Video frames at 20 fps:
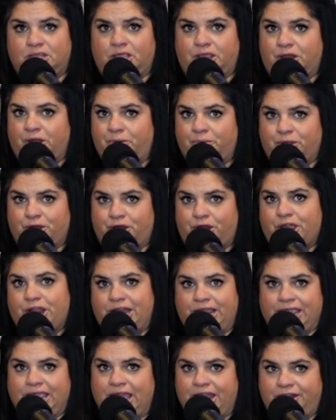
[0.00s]
you're
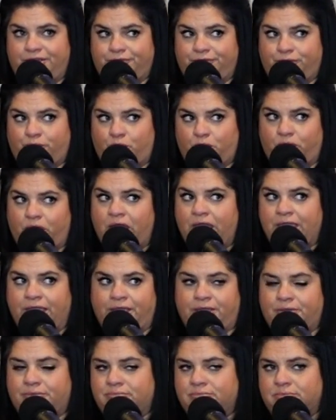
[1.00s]
going to get it for
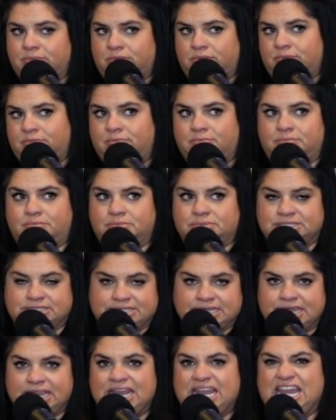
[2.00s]
like
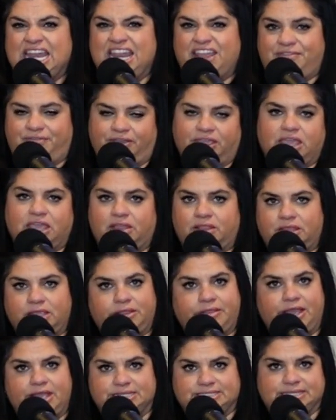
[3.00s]

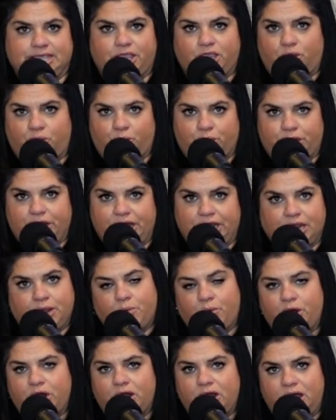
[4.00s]
significantly less that you would
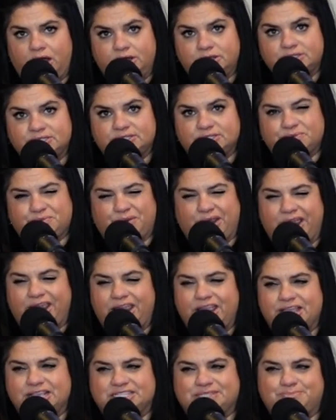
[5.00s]
anywhere else,
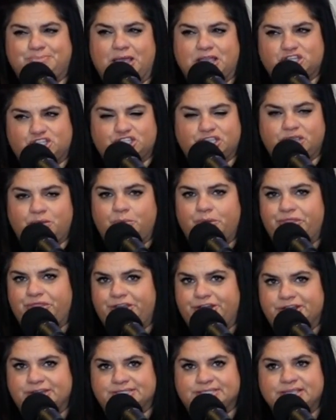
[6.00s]
right? Especially when
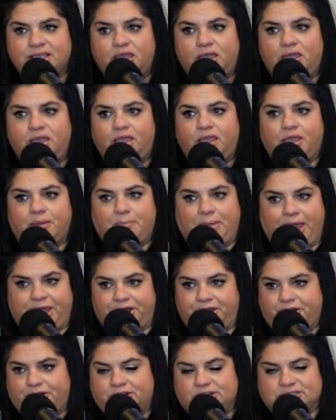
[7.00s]
there's
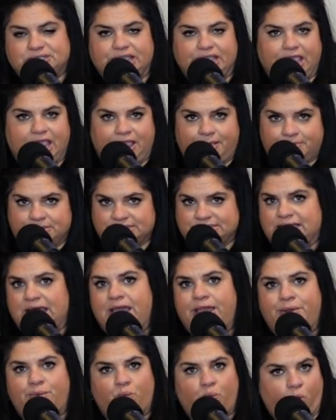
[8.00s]
competitors like
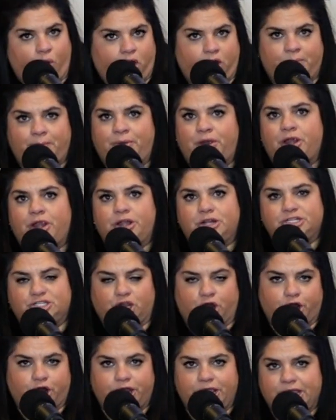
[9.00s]
Amazon, Walmart,
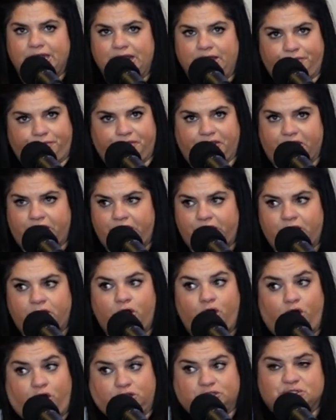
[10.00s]
Target out there
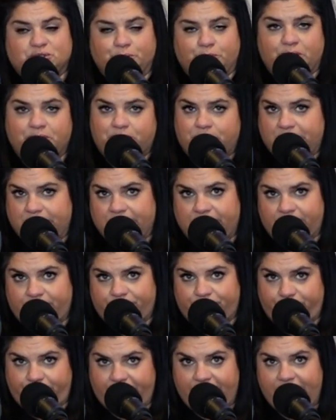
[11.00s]
also competing
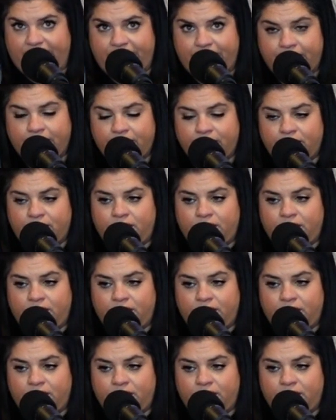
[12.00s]
for that.